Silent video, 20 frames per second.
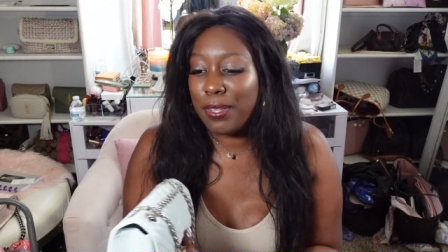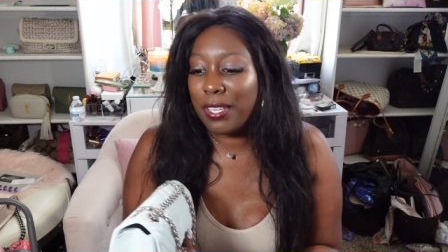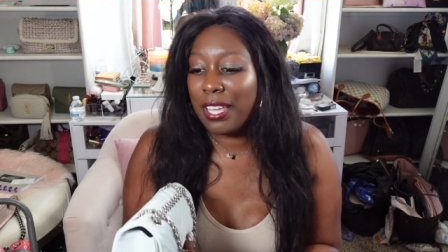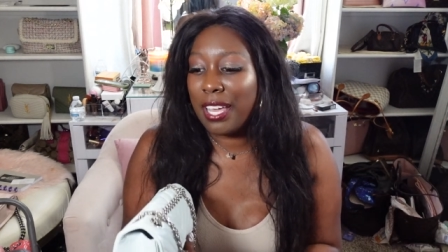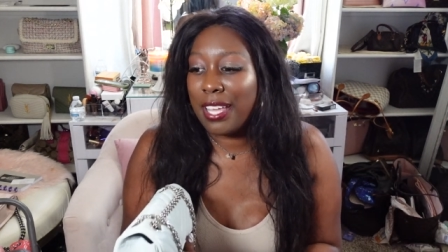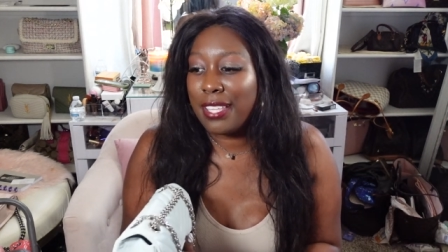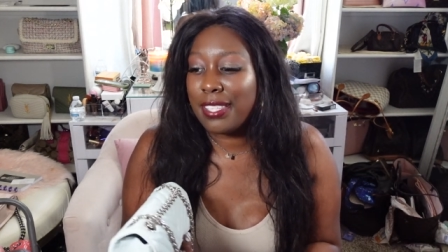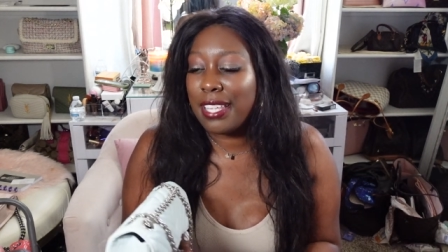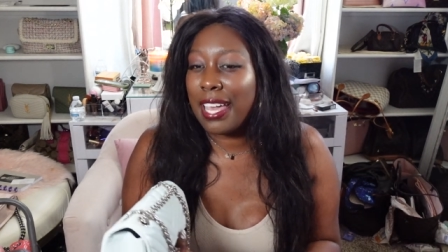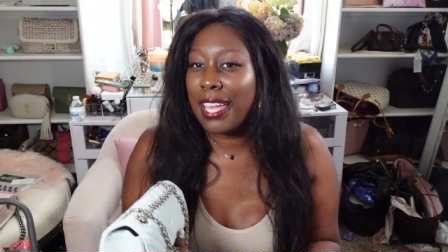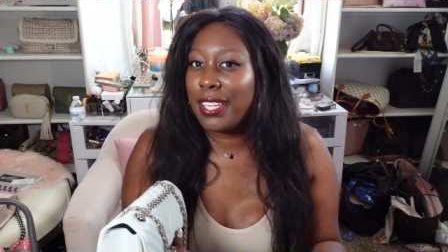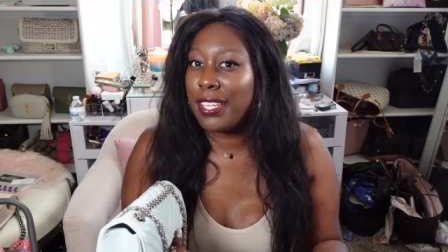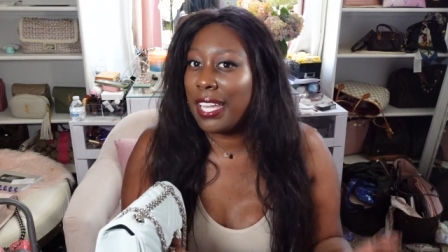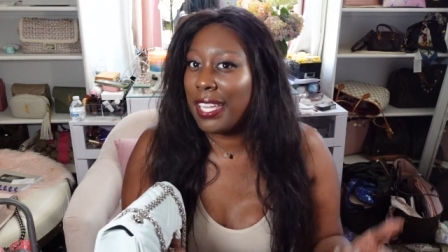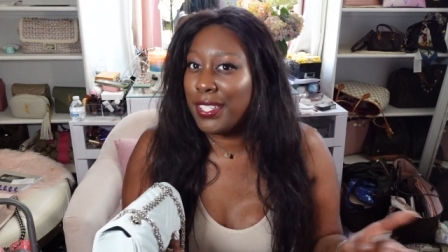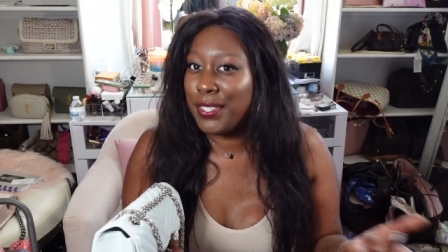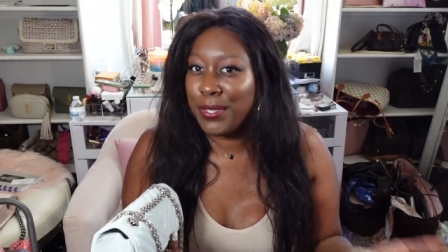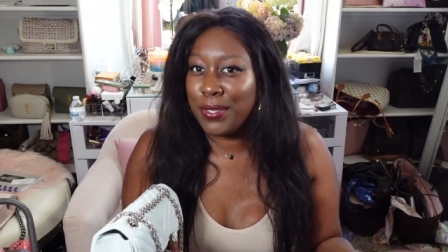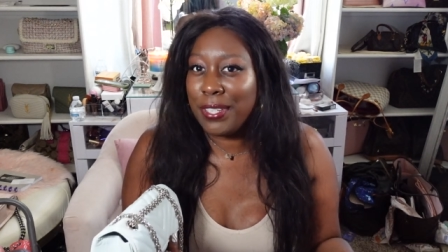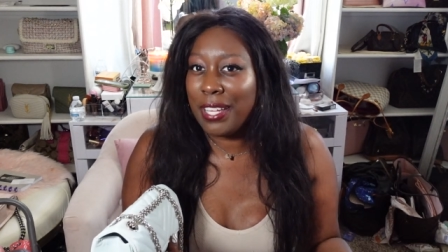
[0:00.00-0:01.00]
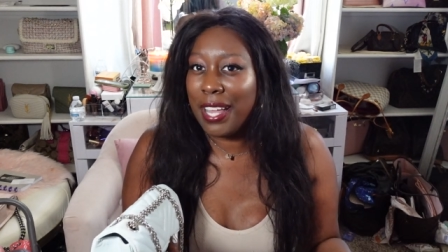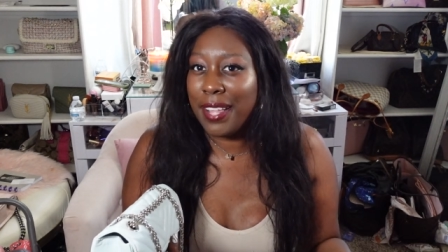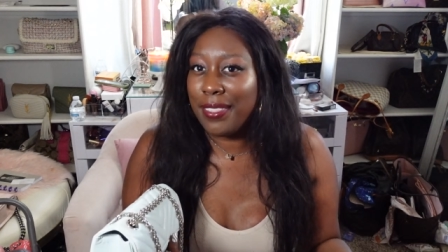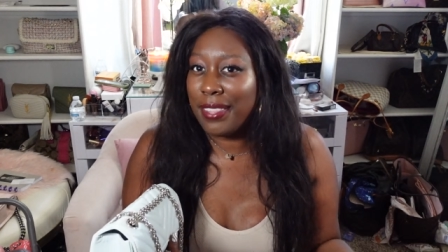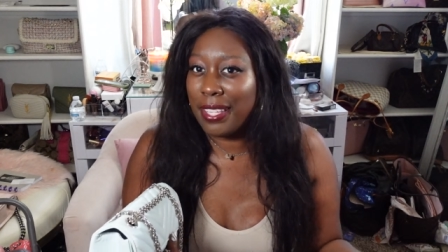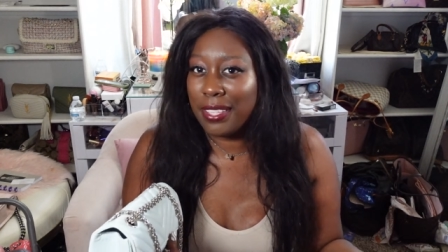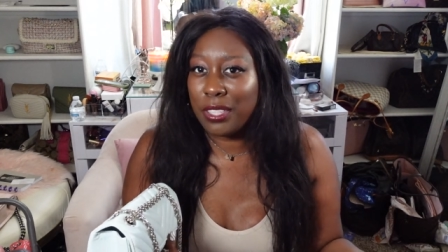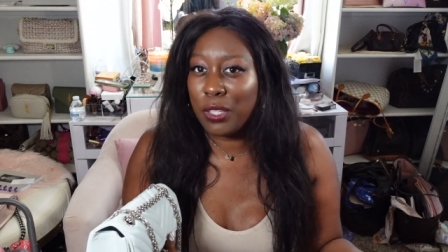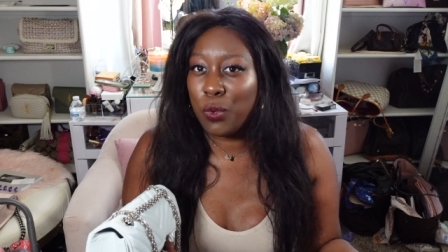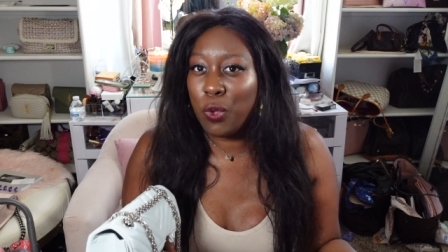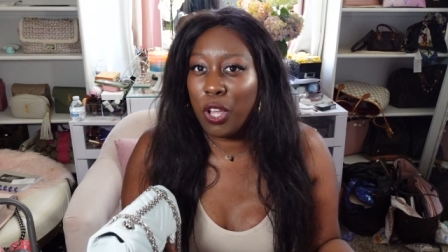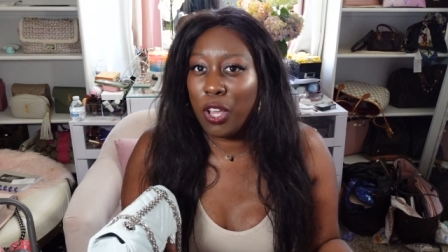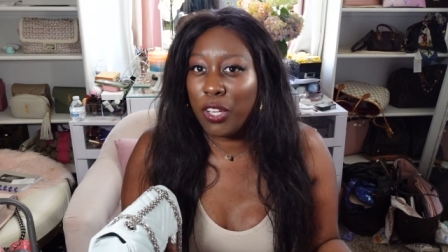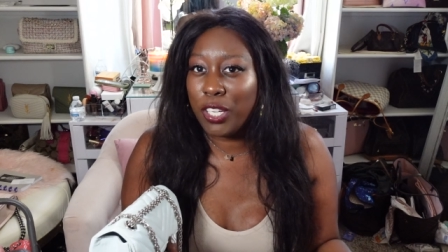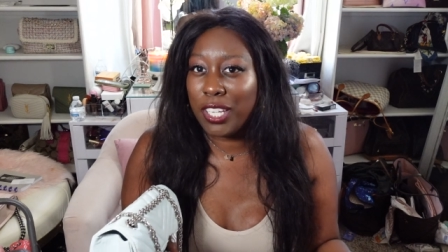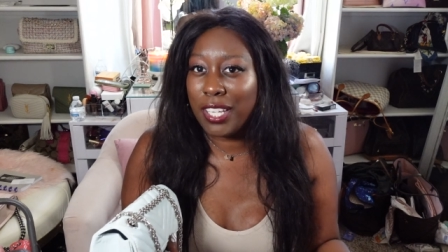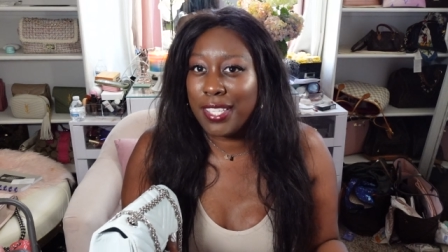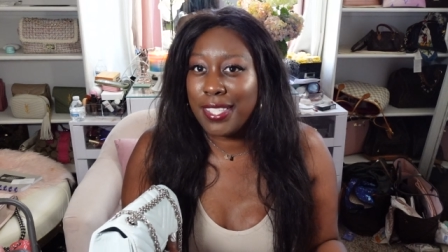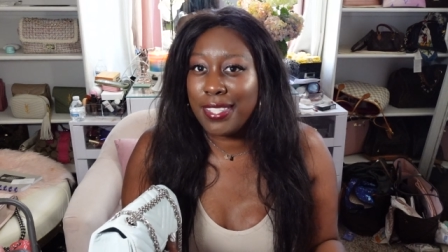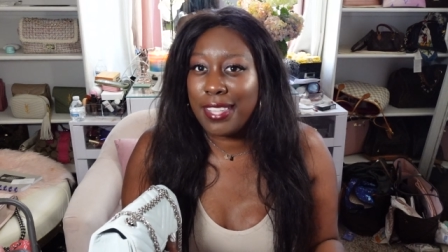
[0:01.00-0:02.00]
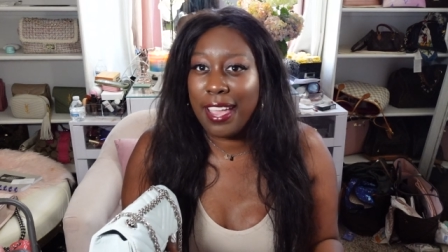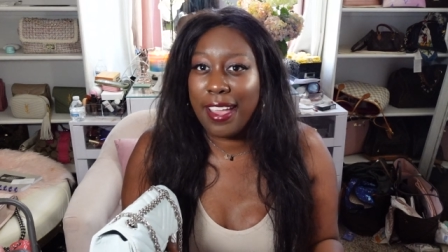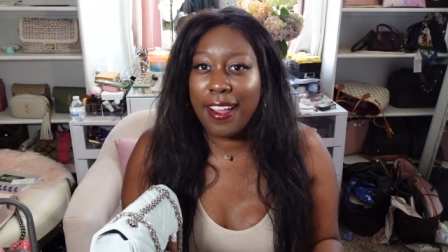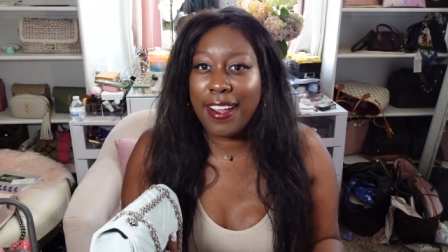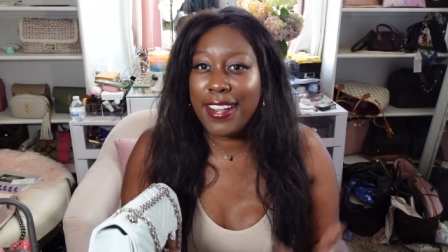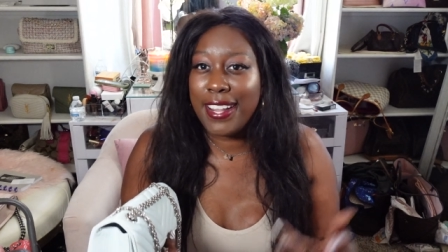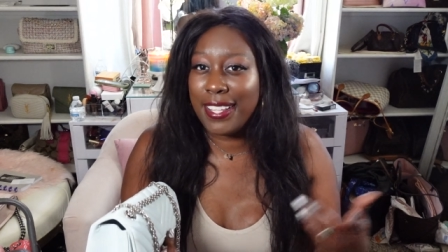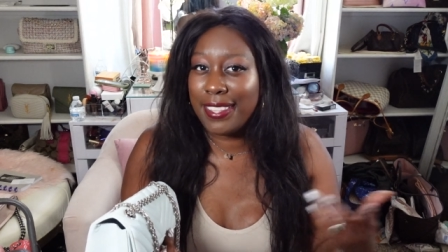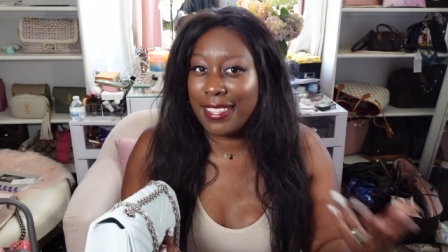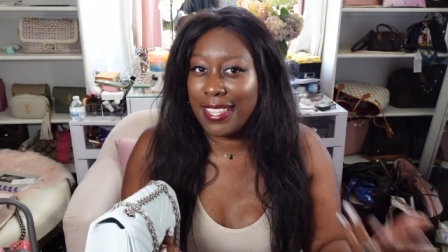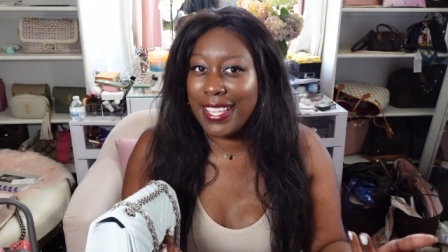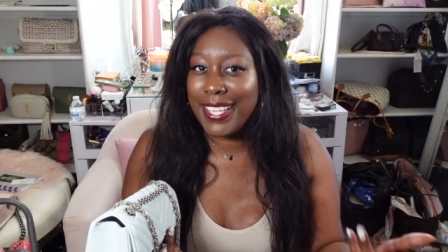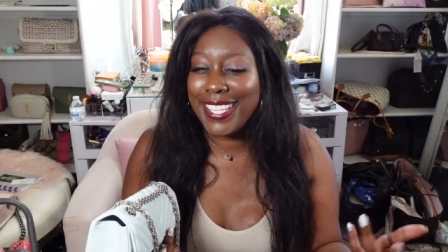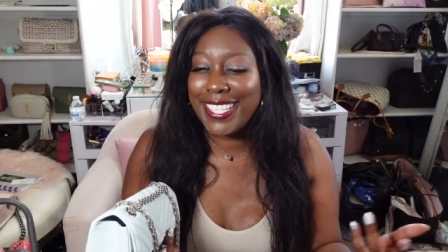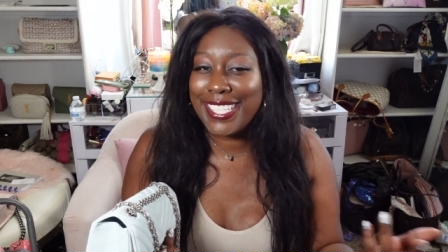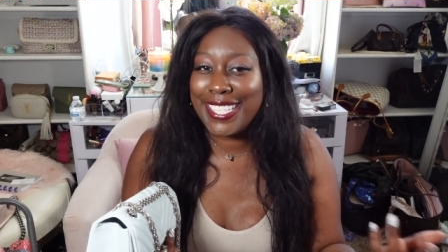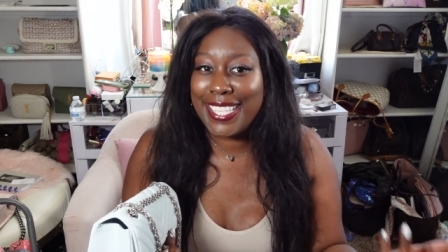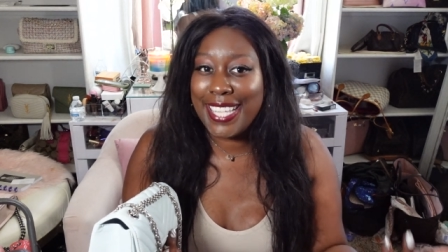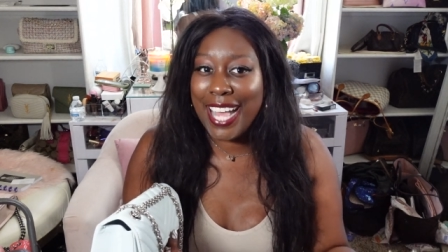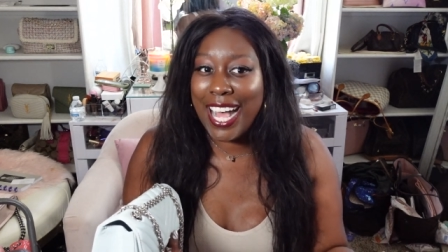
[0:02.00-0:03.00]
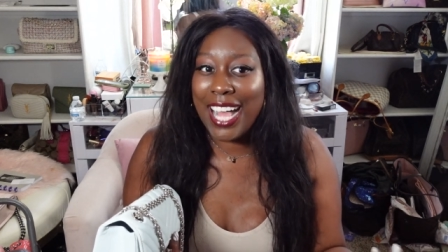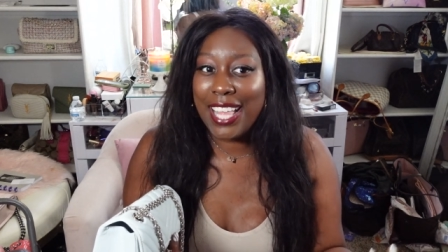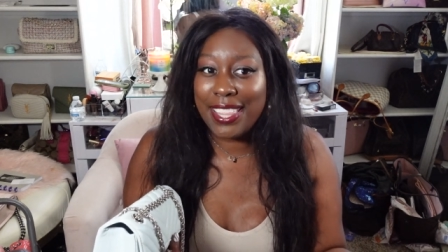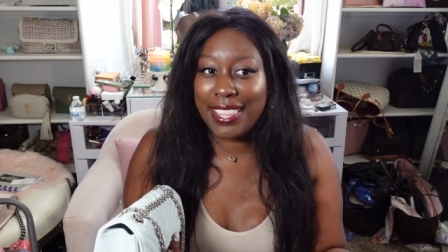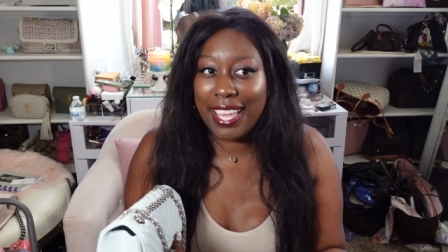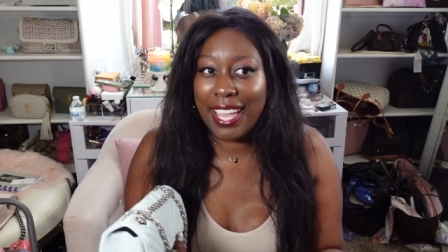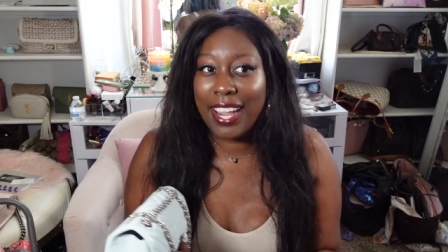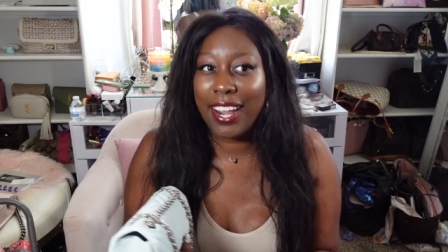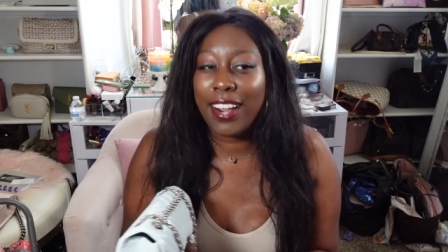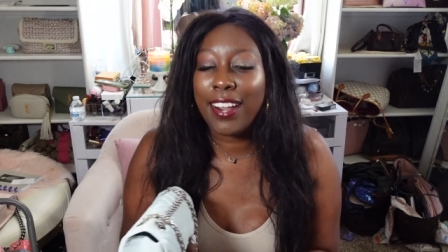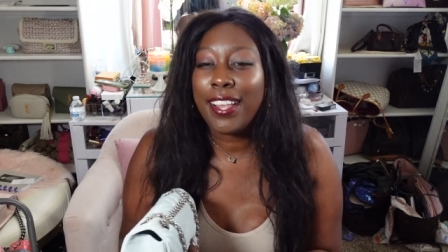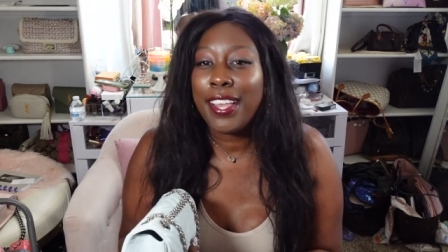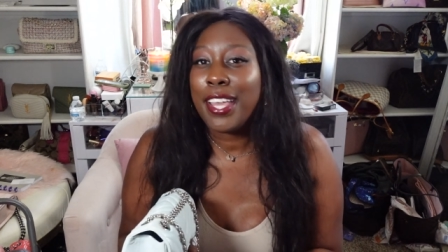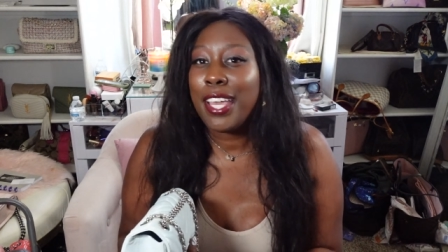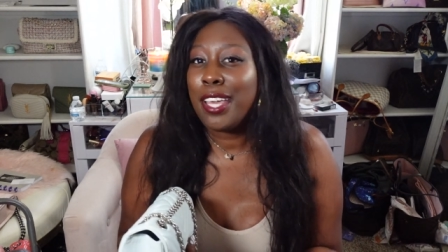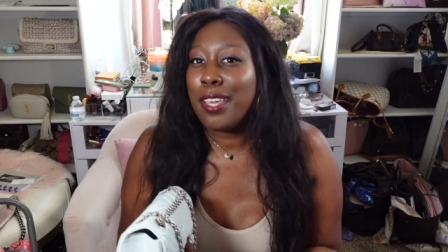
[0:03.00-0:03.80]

because I do not think the quality is there, and I think it's not there